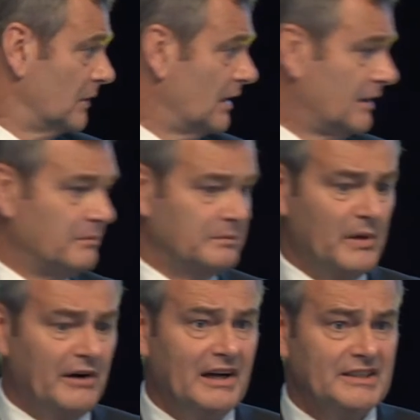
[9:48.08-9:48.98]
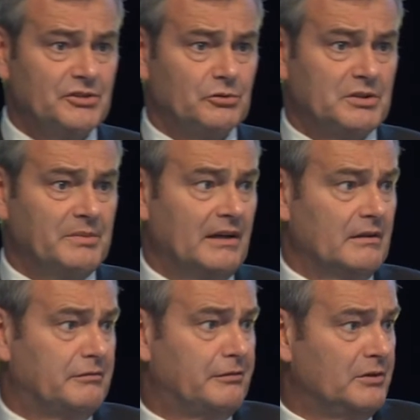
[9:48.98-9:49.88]
Um, Marianne talked about
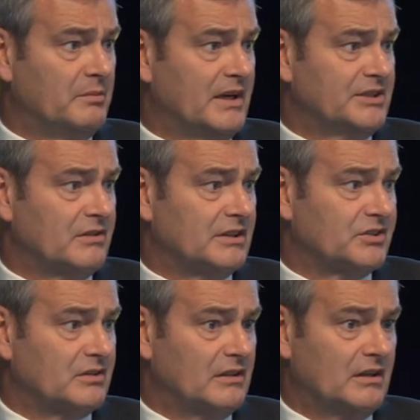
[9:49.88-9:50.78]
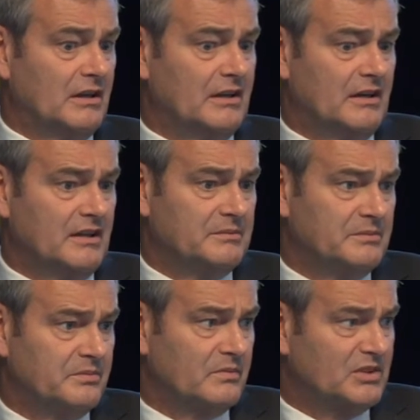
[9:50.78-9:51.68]
the food matrix, uh, uh
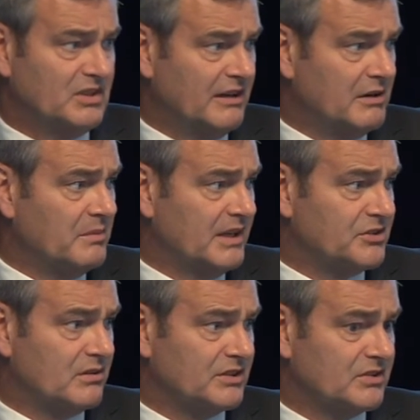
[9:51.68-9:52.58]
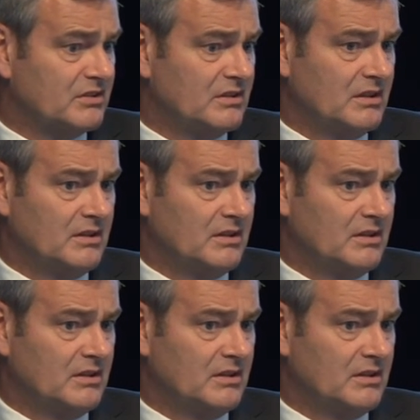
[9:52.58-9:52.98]
um, the dairy matrix.